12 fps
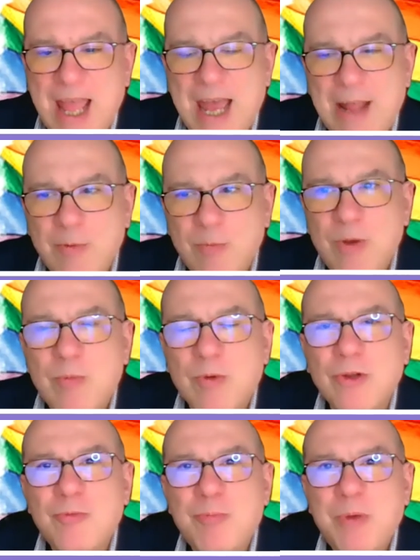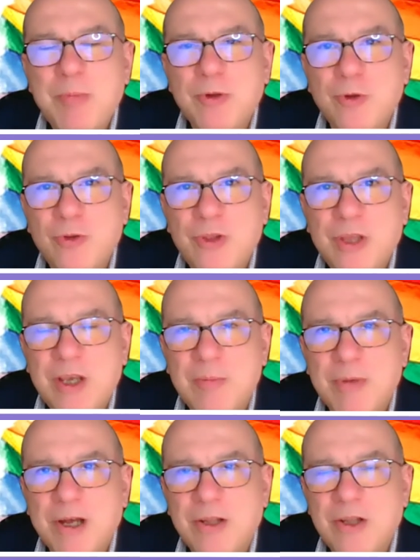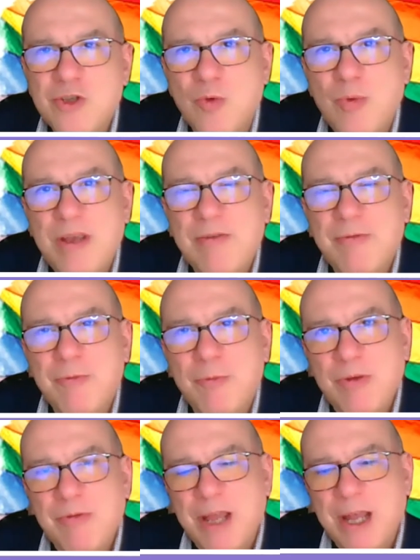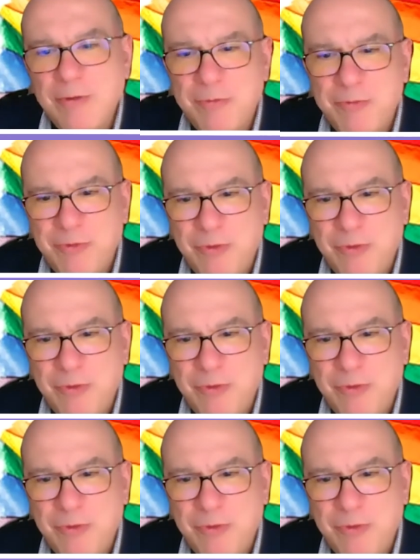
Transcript: and we want people to think about it. So we've kind of